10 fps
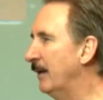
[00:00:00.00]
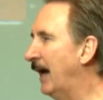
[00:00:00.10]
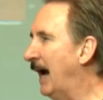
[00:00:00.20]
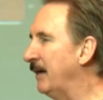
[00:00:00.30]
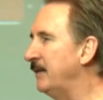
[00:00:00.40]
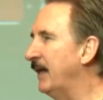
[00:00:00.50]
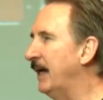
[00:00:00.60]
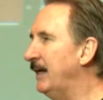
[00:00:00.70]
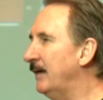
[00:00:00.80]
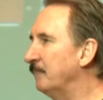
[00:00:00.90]
How did
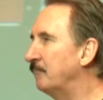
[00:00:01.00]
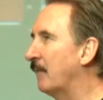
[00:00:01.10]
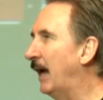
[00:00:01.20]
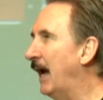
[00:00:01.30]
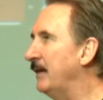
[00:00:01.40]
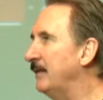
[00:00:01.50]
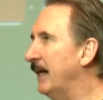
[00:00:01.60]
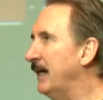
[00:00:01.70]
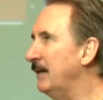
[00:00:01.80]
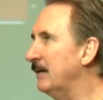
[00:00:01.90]
they, how did
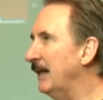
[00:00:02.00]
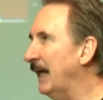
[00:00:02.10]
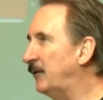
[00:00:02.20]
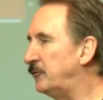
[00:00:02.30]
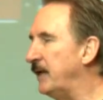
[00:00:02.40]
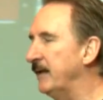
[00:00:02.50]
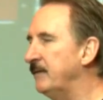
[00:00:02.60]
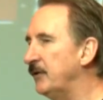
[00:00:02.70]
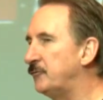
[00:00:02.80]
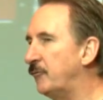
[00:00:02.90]
they extend
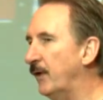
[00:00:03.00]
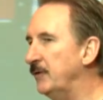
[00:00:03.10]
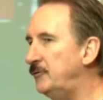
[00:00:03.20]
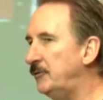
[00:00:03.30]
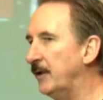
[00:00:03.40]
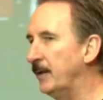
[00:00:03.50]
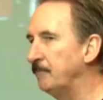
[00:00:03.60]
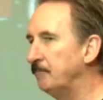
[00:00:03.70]
this friendship